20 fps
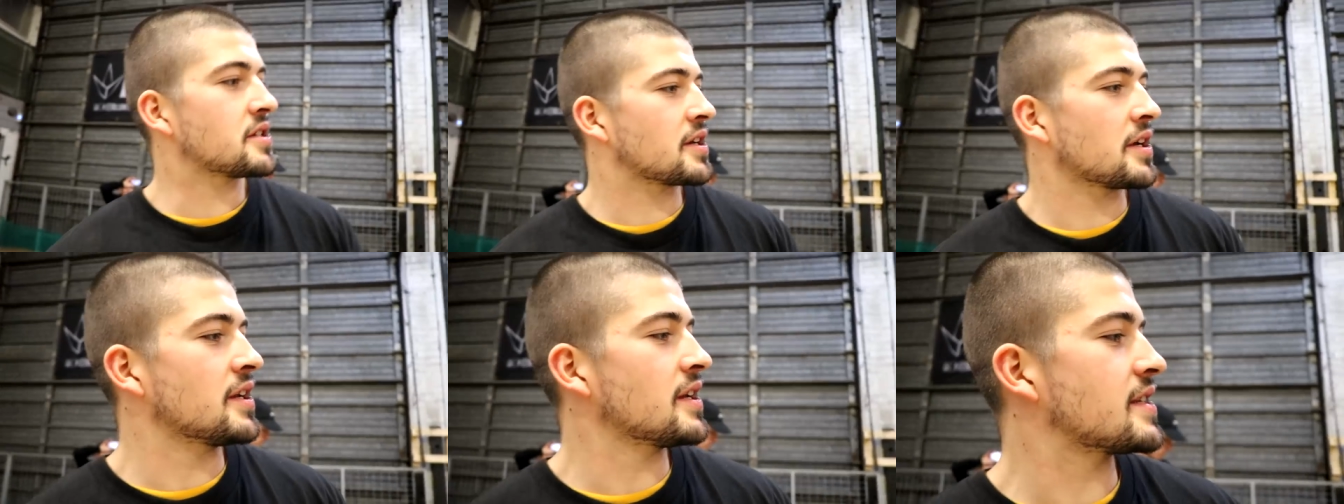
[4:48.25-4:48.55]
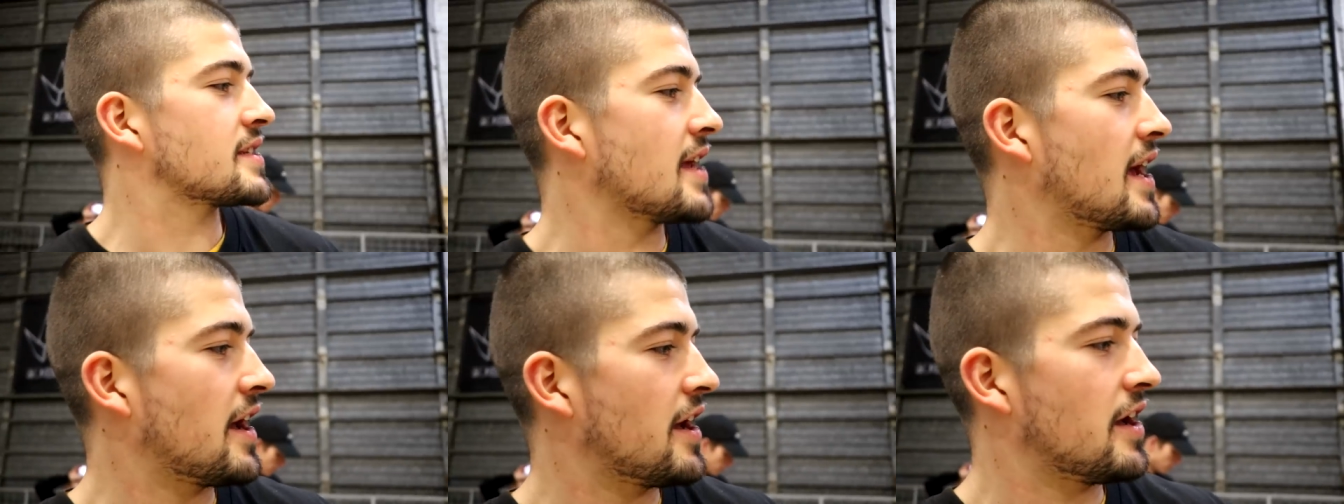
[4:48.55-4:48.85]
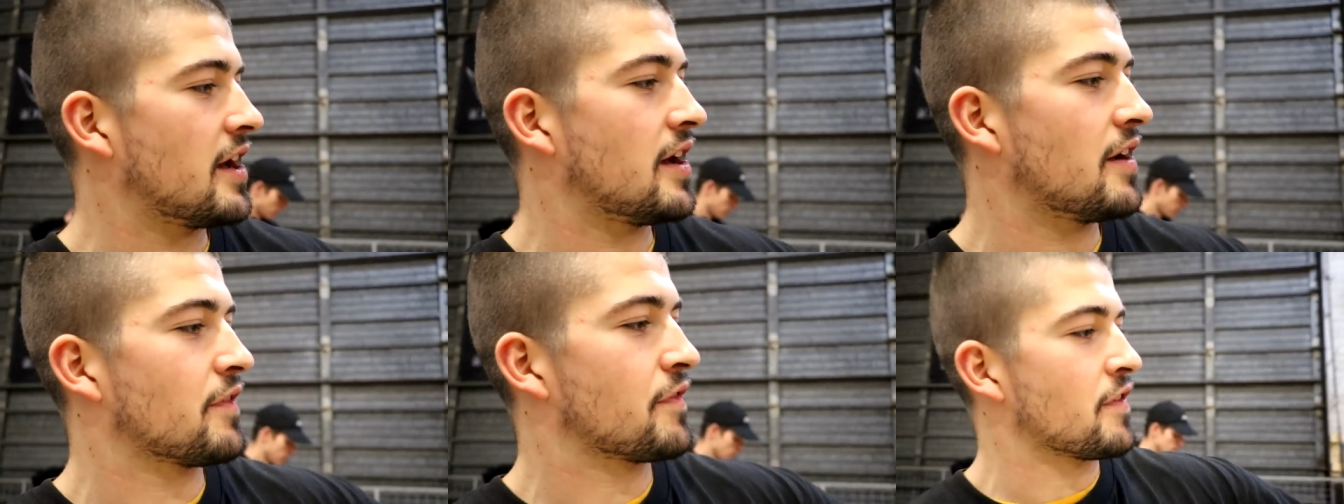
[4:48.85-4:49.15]
gonna
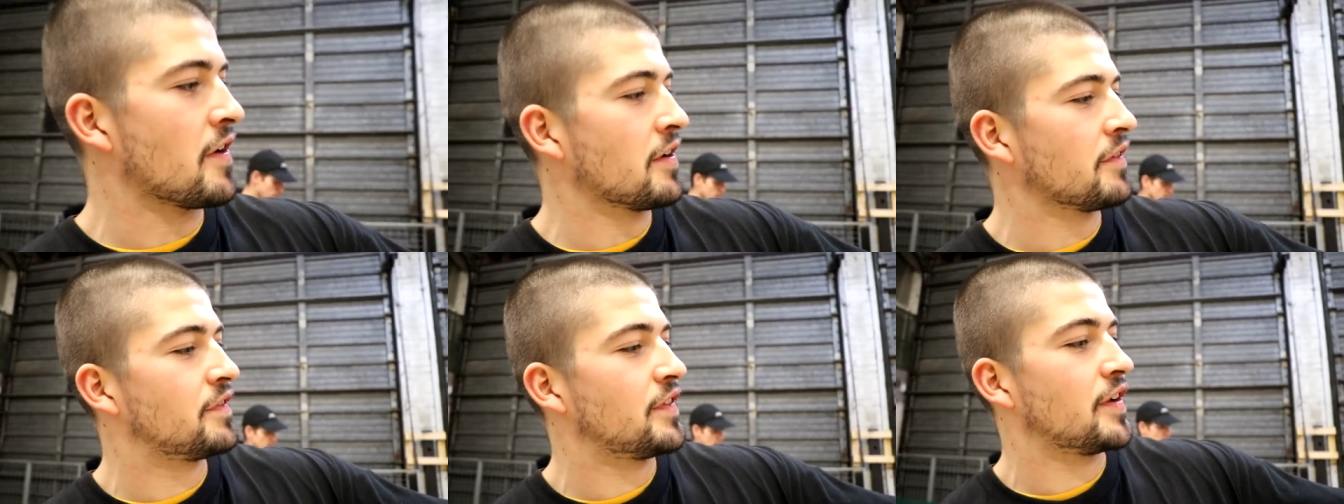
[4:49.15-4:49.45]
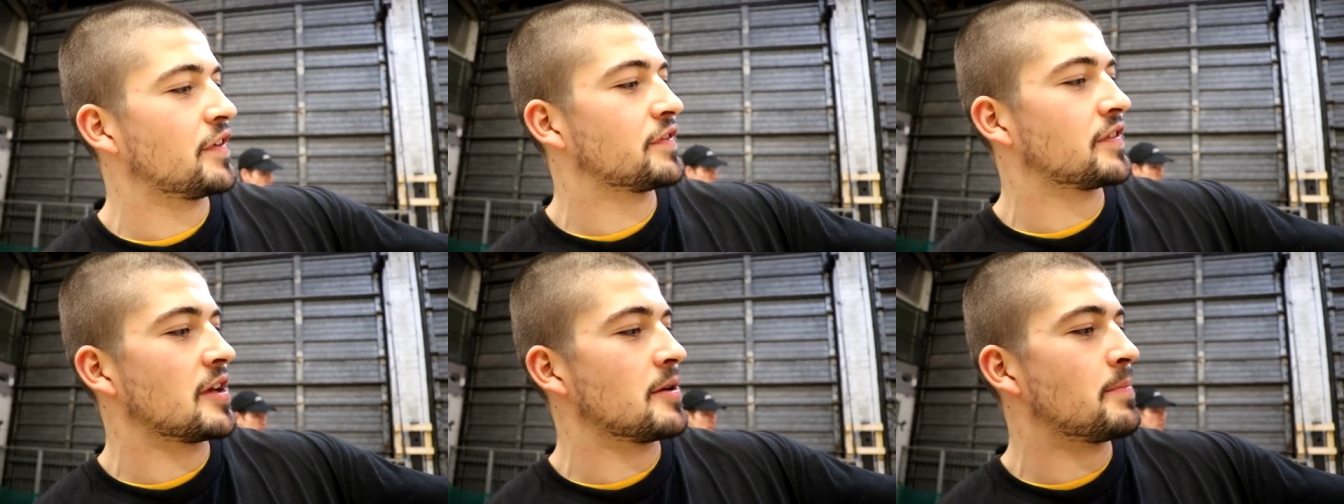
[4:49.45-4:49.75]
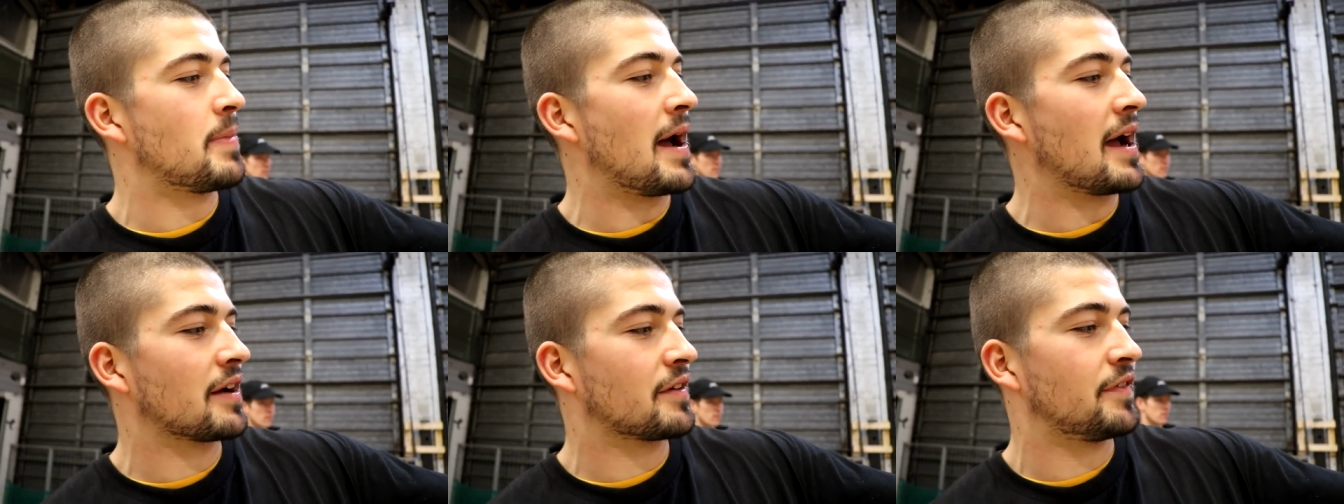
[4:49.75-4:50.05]
set a front 50,
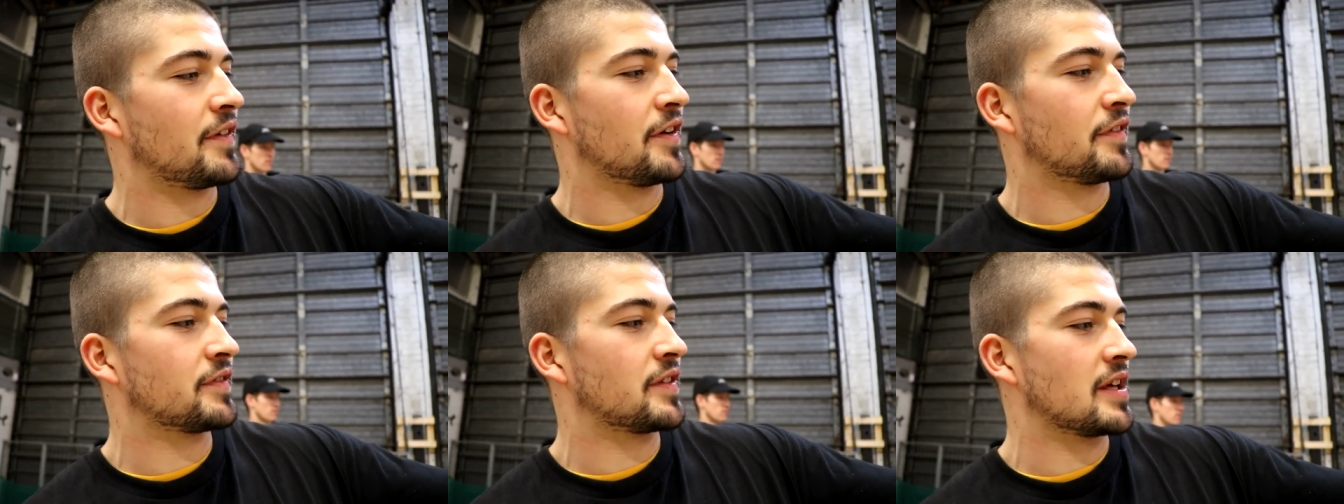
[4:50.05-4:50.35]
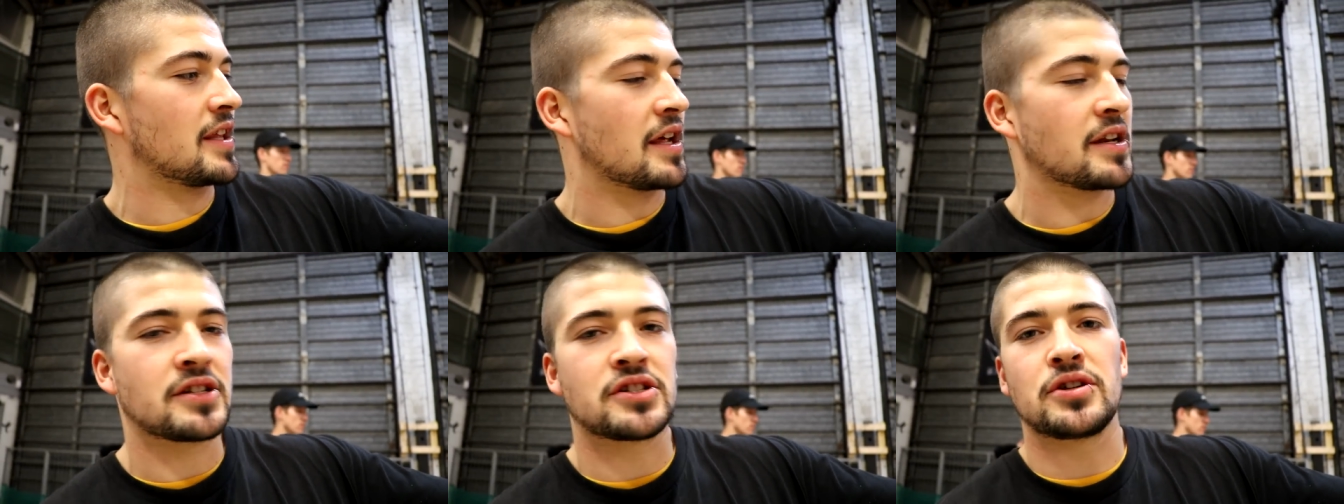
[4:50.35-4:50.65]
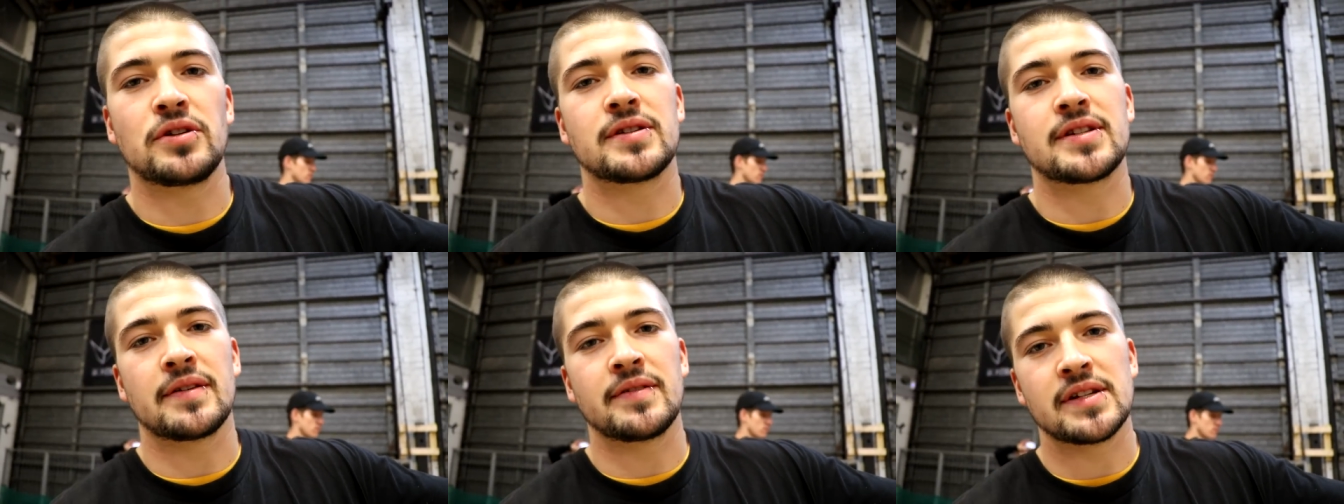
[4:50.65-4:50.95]
back 50, then
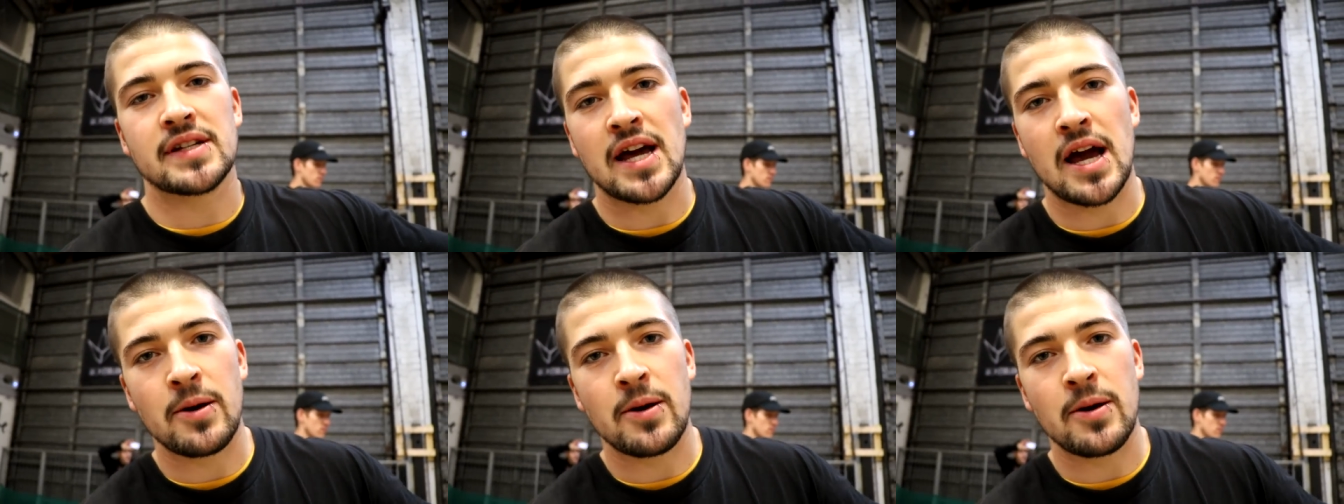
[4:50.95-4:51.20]
270 down